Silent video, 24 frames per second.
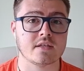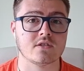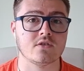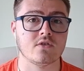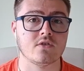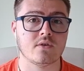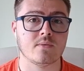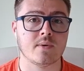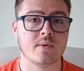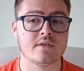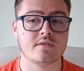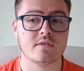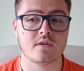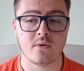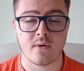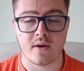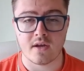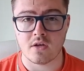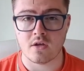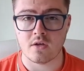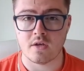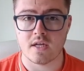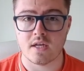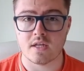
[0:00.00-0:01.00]
That's not the way to do
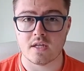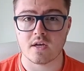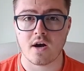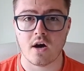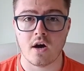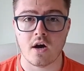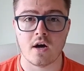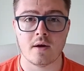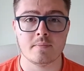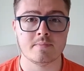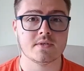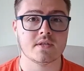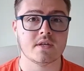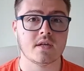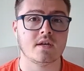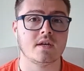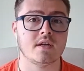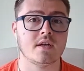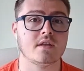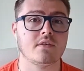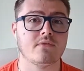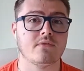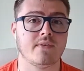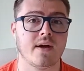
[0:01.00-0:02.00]
it. You need the carbs
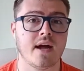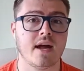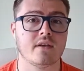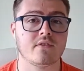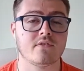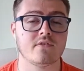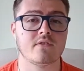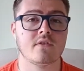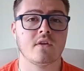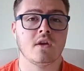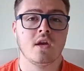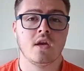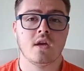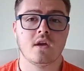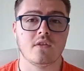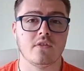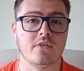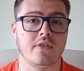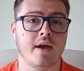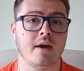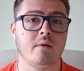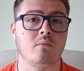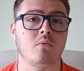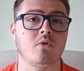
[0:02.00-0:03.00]
and you need the fats.
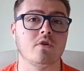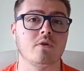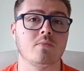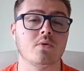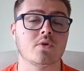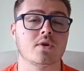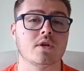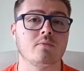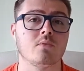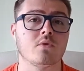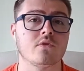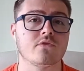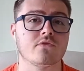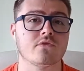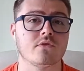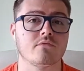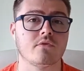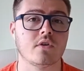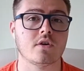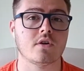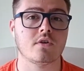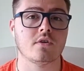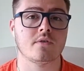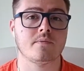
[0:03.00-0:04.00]
They're what your body wants to
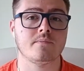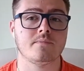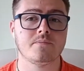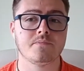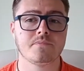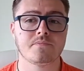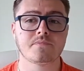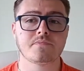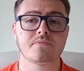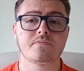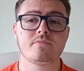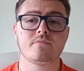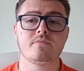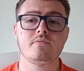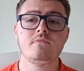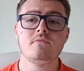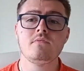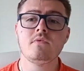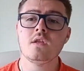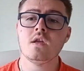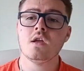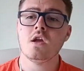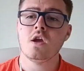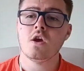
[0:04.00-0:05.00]
run on.
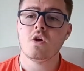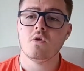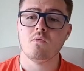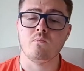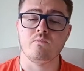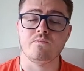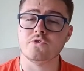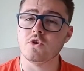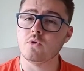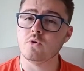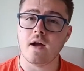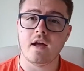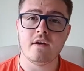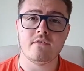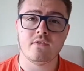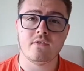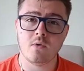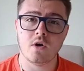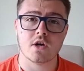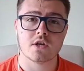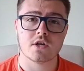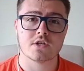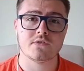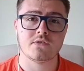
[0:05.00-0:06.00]
Do
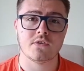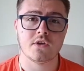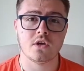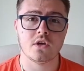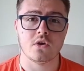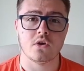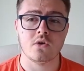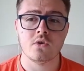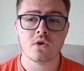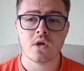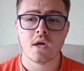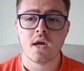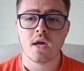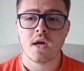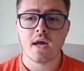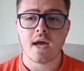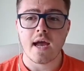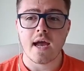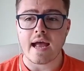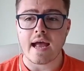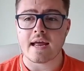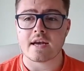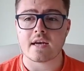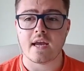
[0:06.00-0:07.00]
whatever works for you.
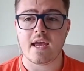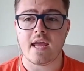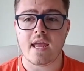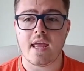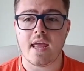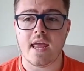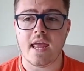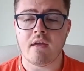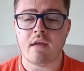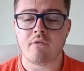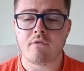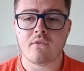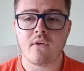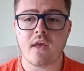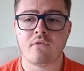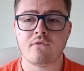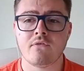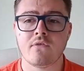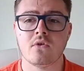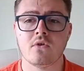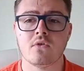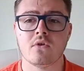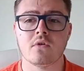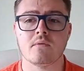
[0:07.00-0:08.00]
And
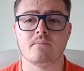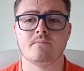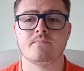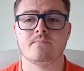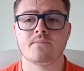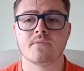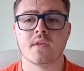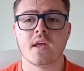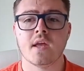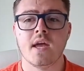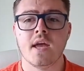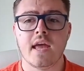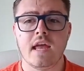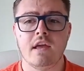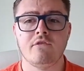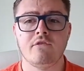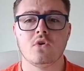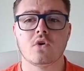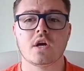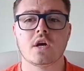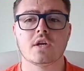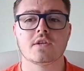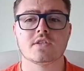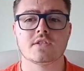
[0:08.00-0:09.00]
if
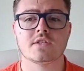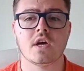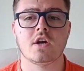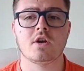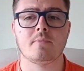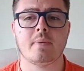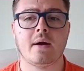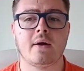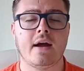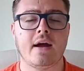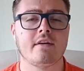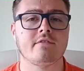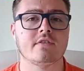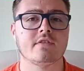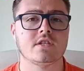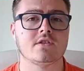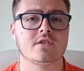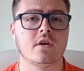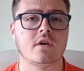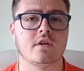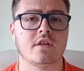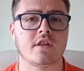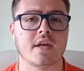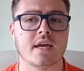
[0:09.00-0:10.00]
you're concerned about having
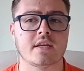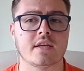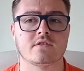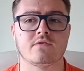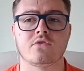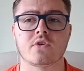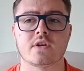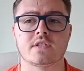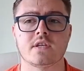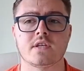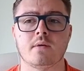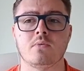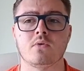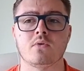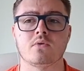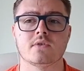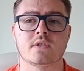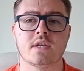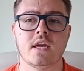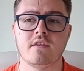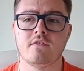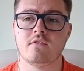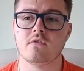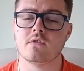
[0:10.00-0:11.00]
certain things, for
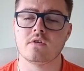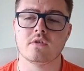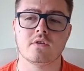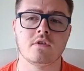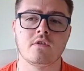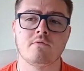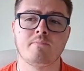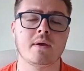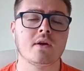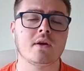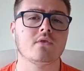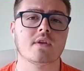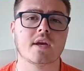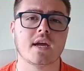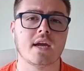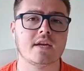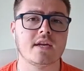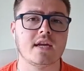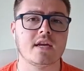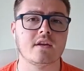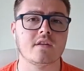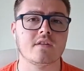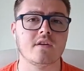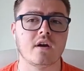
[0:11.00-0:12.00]
example, say you've been on the
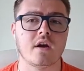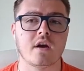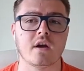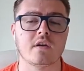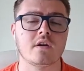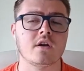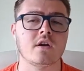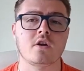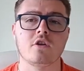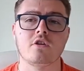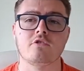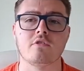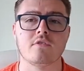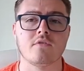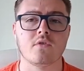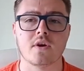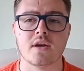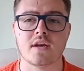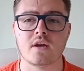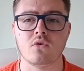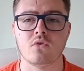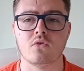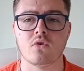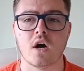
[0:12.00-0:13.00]
Candida diet, you know, you're
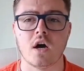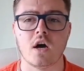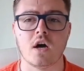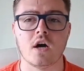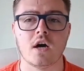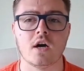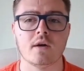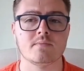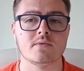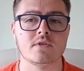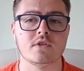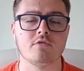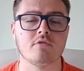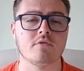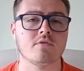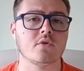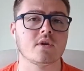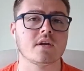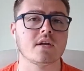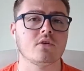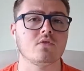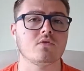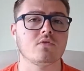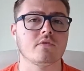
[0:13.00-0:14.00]
avoiding all carbs, you're
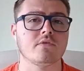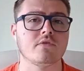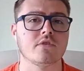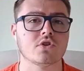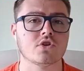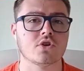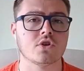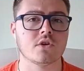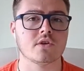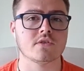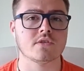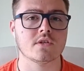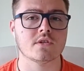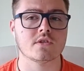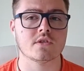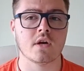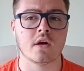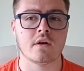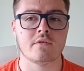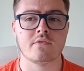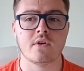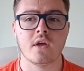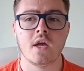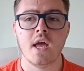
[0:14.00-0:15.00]
avoiding all of the sugars and
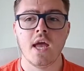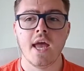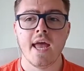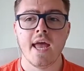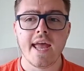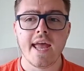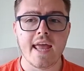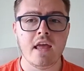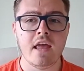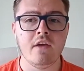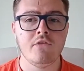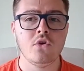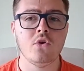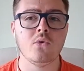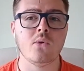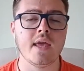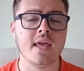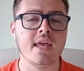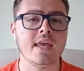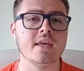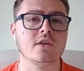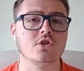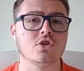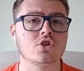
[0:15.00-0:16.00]
stuff. If you
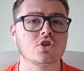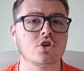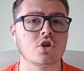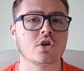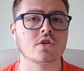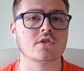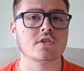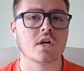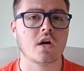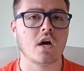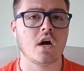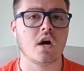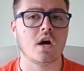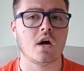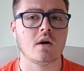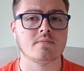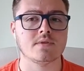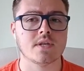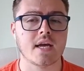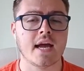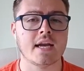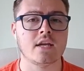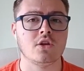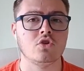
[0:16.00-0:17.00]
eat sugars and
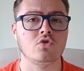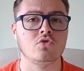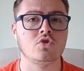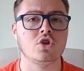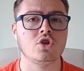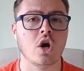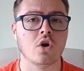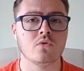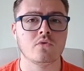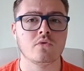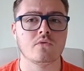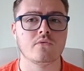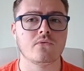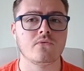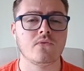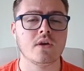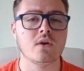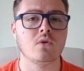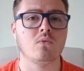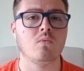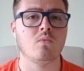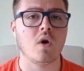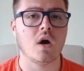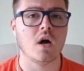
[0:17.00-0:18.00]
carbs and you don't
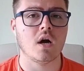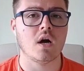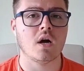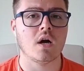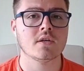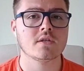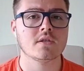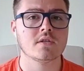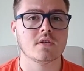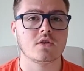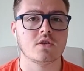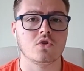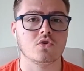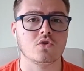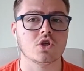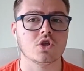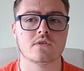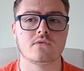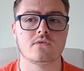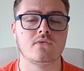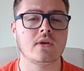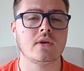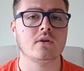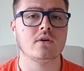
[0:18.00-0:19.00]
feel worse, you
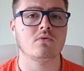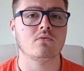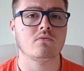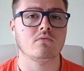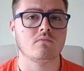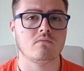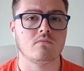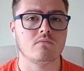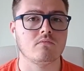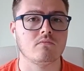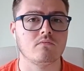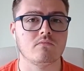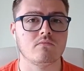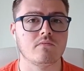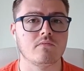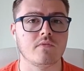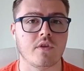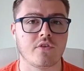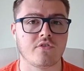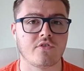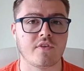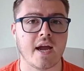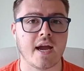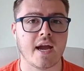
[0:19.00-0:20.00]
just feel
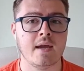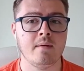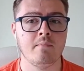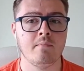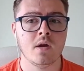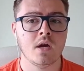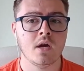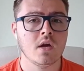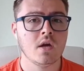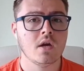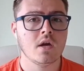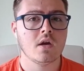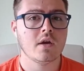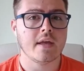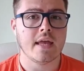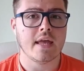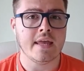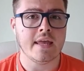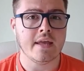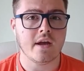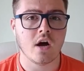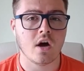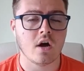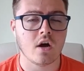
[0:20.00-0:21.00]
the same,
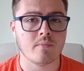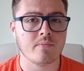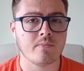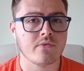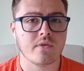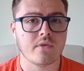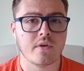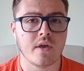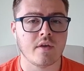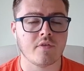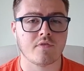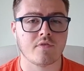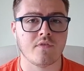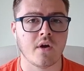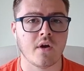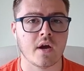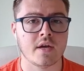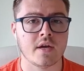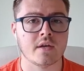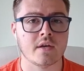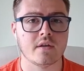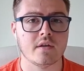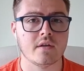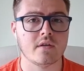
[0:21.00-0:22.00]
eat carbs, it's
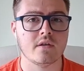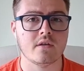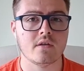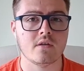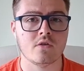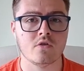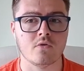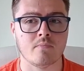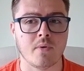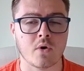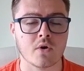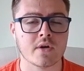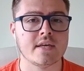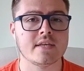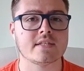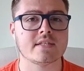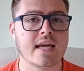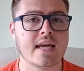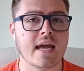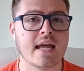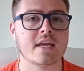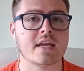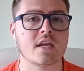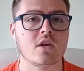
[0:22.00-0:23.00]
fine. Your body
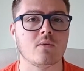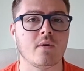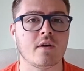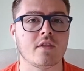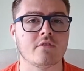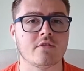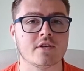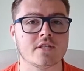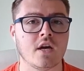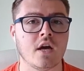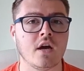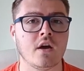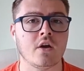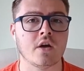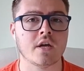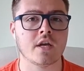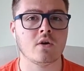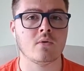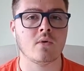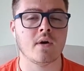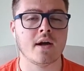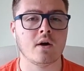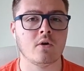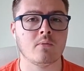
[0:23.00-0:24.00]
is telling you whether it's
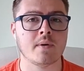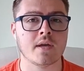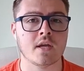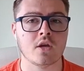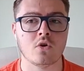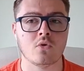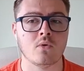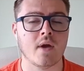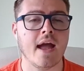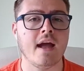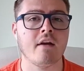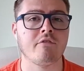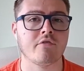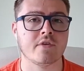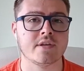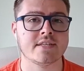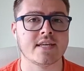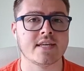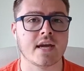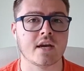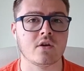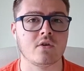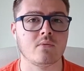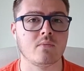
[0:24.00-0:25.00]
hurting you or helping you every
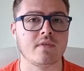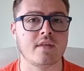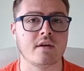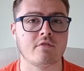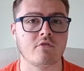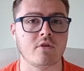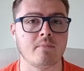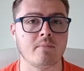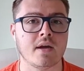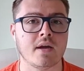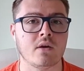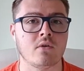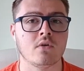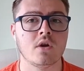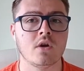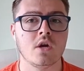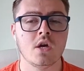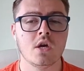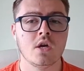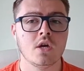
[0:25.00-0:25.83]
second with every meal.